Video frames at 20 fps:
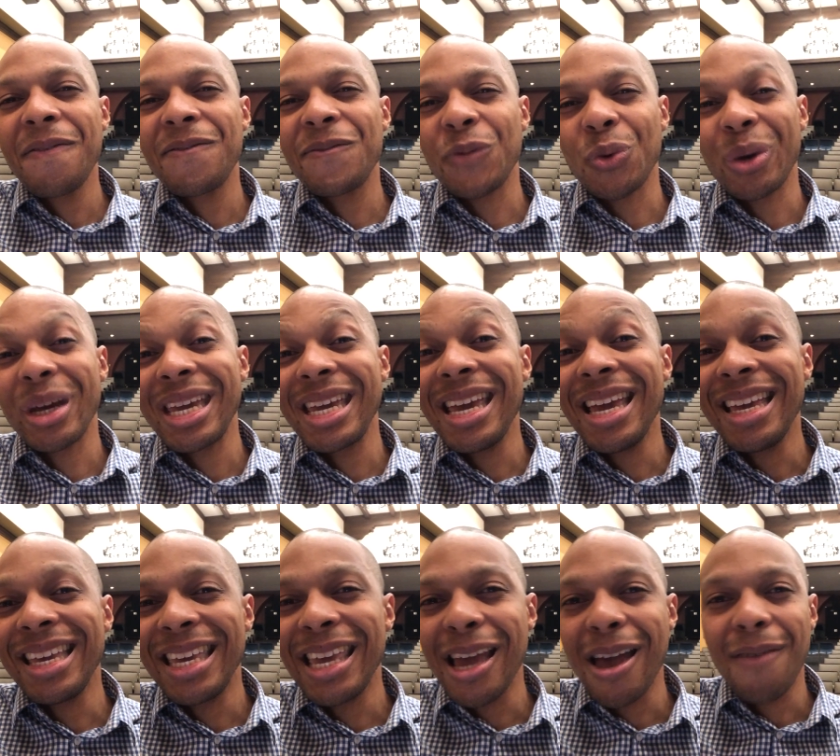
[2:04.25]
free
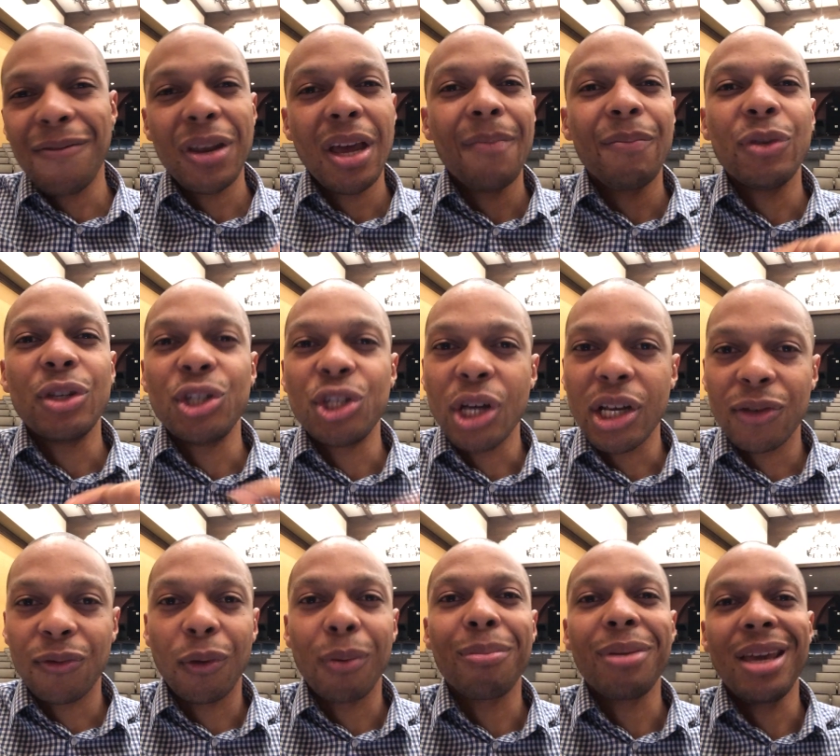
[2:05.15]
gift
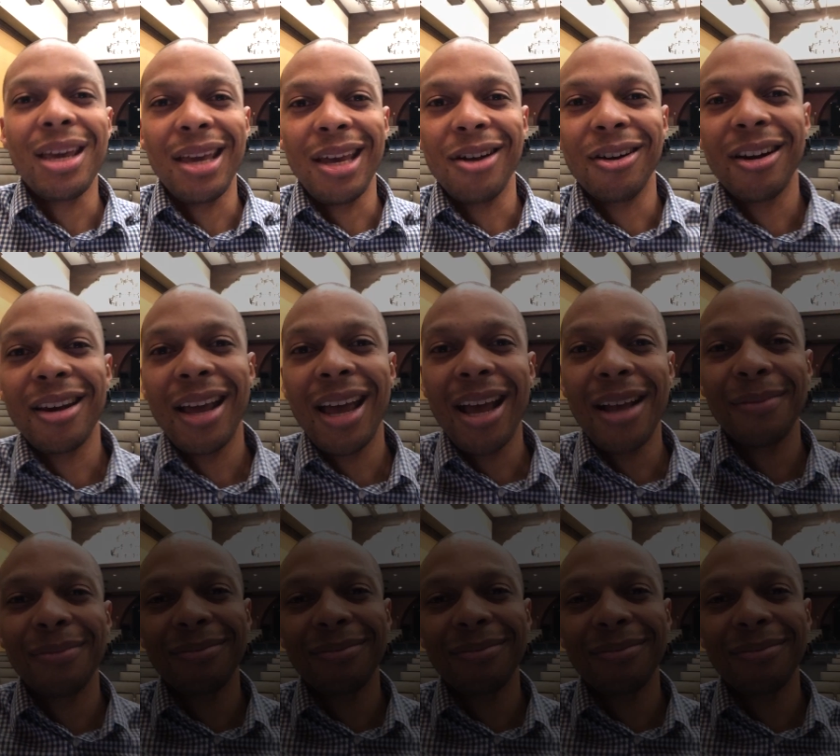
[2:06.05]
just for being here today.